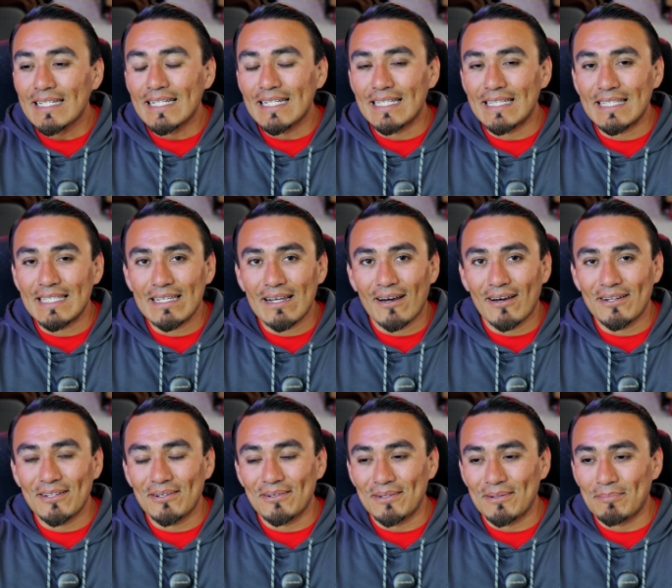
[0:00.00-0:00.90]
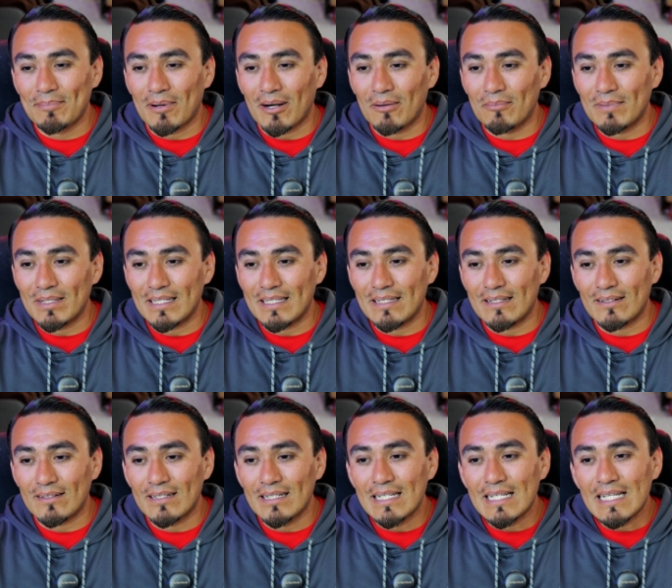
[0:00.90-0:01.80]
in the audio department
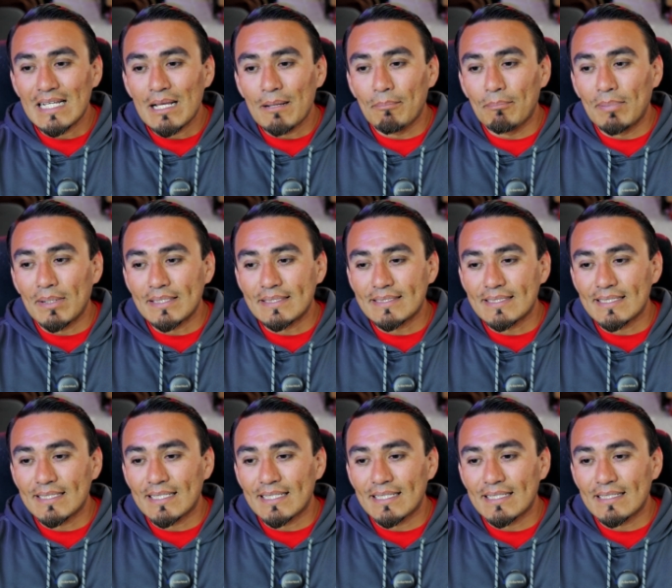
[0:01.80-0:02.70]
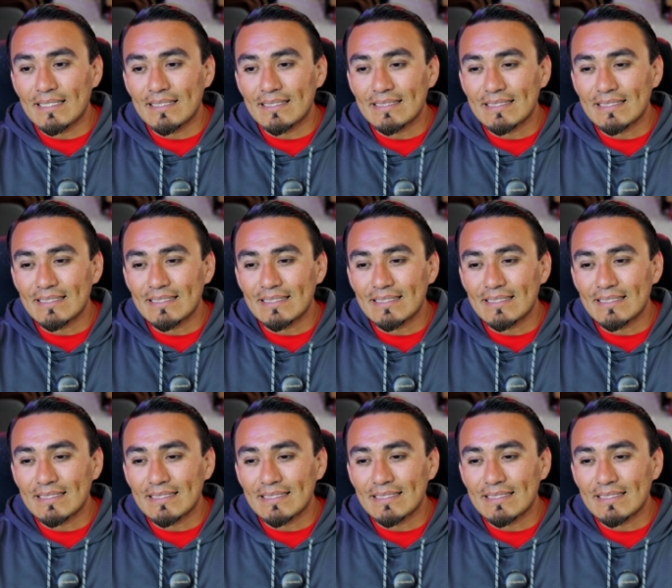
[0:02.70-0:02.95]
here. But uh,